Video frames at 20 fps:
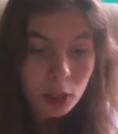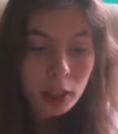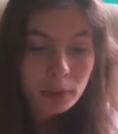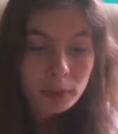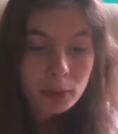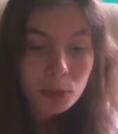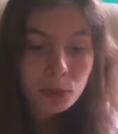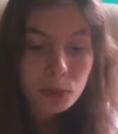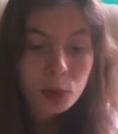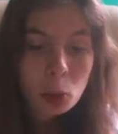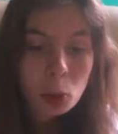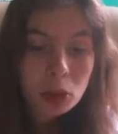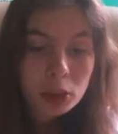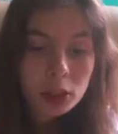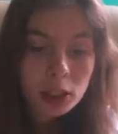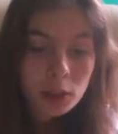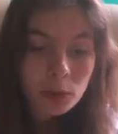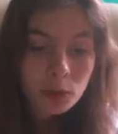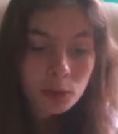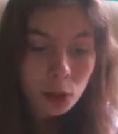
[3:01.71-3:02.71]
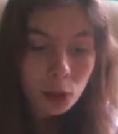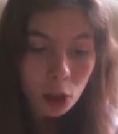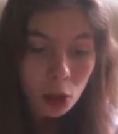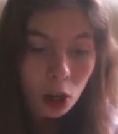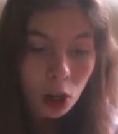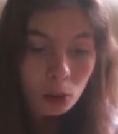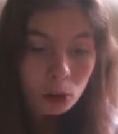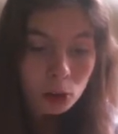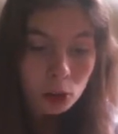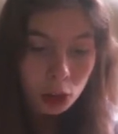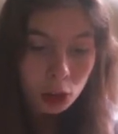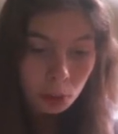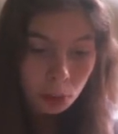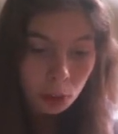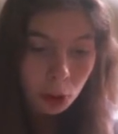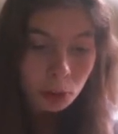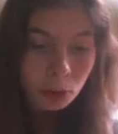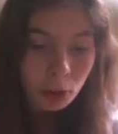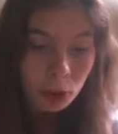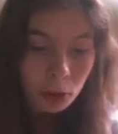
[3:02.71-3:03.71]
up to 40 for
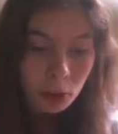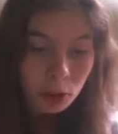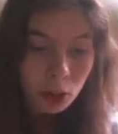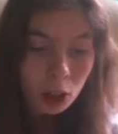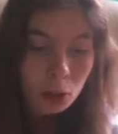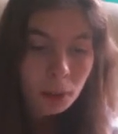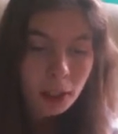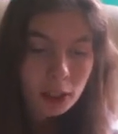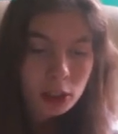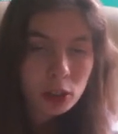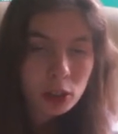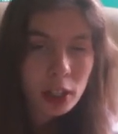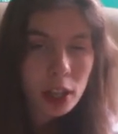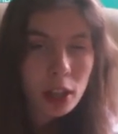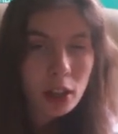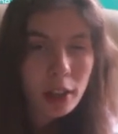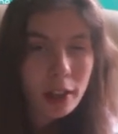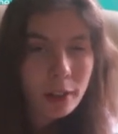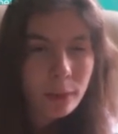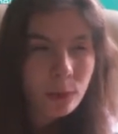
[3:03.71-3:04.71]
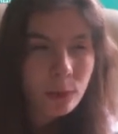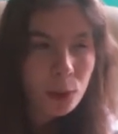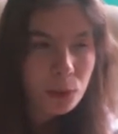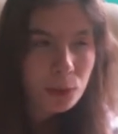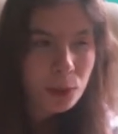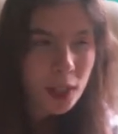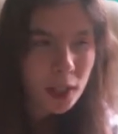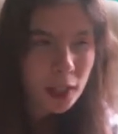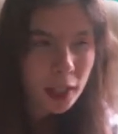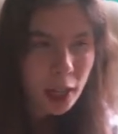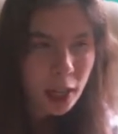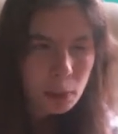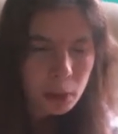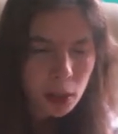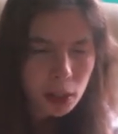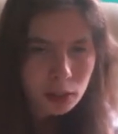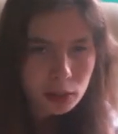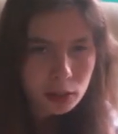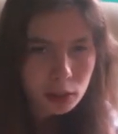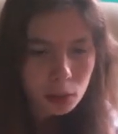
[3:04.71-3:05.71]
Jumbo Premium Card Packs, so they're like 15k
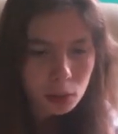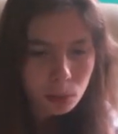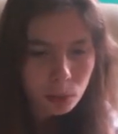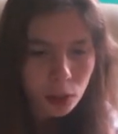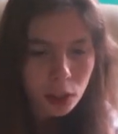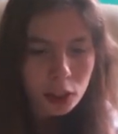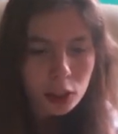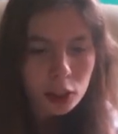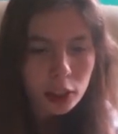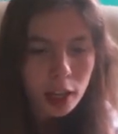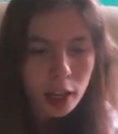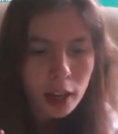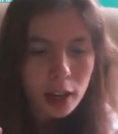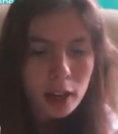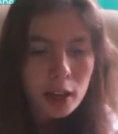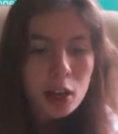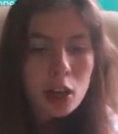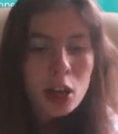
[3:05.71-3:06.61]
packs or something, and you get